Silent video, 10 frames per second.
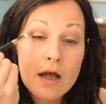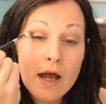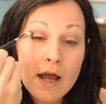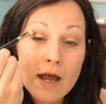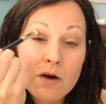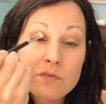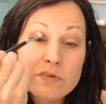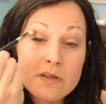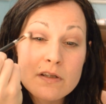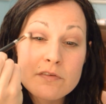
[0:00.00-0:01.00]
out
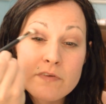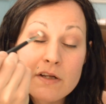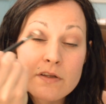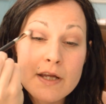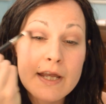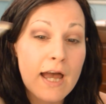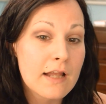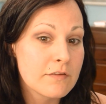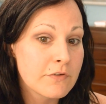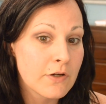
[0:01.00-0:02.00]
a little further and
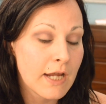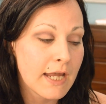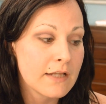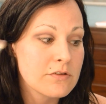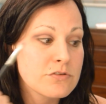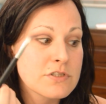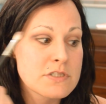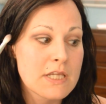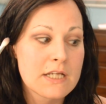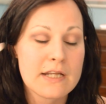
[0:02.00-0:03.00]
kind of create
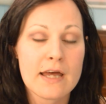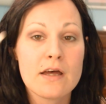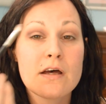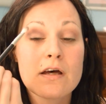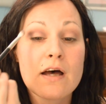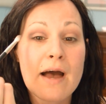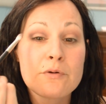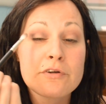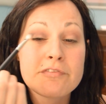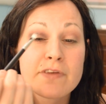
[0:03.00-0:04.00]
just like an
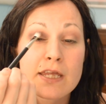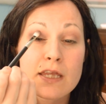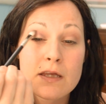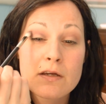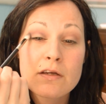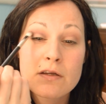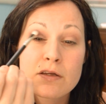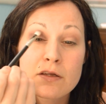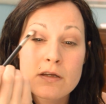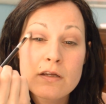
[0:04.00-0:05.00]
outer V.
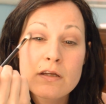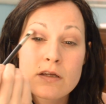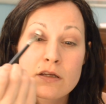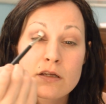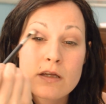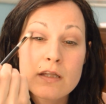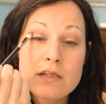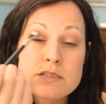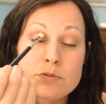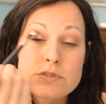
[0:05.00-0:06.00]
And
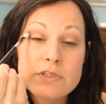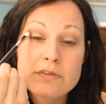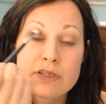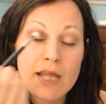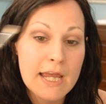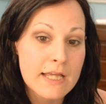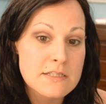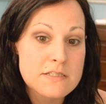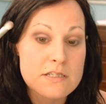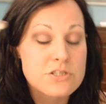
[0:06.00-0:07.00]
this will just
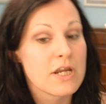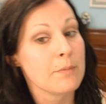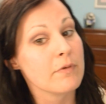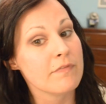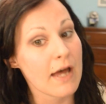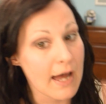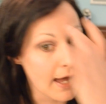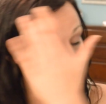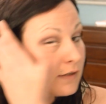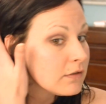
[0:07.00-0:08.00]
enhance the shape of the
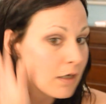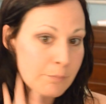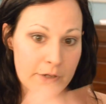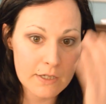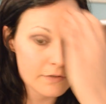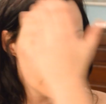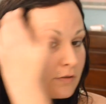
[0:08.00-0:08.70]
eye a bit